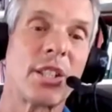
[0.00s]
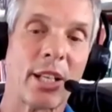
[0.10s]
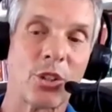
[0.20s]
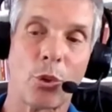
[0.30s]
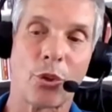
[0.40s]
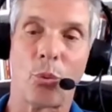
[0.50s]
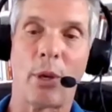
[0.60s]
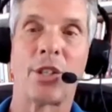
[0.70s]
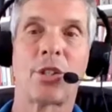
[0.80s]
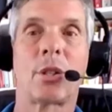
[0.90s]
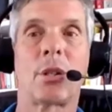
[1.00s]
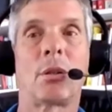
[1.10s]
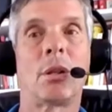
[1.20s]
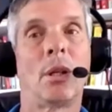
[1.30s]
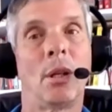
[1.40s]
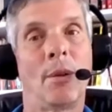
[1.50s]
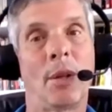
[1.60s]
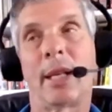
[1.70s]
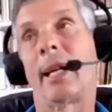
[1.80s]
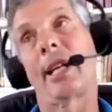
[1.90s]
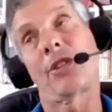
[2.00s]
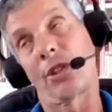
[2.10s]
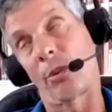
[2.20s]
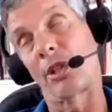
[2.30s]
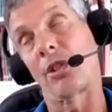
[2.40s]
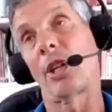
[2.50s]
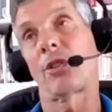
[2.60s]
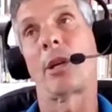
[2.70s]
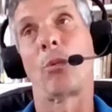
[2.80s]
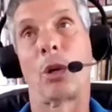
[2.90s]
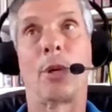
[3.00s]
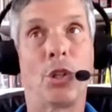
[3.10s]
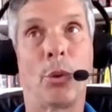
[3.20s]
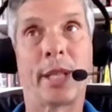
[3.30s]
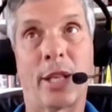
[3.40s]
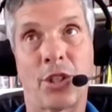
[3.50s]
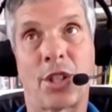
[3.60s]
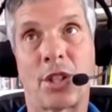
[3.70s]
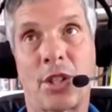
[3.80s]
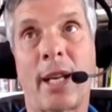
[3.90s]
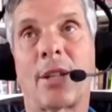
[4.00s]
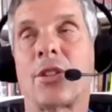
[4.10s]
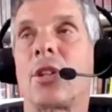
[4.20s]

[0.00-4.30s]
seconds worth of waste to and I asked this question yesterday, what do we do with that 60 seconds?